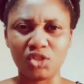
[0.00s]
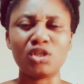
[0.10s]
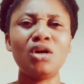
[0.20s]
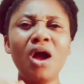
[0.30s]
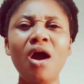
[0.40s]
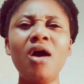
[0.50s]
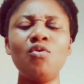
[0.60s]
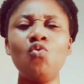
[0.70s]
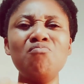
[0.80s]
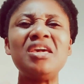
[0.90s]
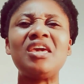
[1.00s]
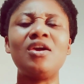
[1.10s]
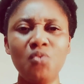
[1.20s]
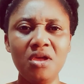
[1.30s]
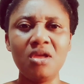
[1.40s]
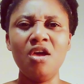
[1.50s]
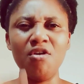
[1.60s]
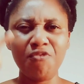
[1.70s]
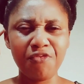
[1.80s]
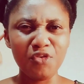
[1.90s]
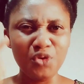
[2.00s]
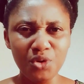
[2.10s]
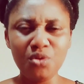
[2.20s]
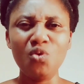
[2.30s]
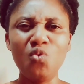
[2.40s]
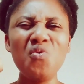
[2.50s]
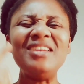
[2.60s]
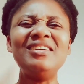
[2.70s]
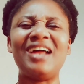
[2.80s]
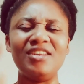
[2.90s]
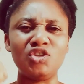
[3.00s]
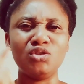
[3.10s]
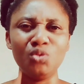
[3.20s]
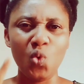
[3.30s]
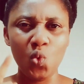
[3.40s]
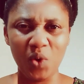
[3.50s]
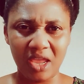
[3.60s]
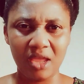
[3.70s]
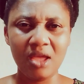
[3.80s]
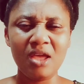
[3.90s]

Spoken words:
God will make a way for you when there is no way.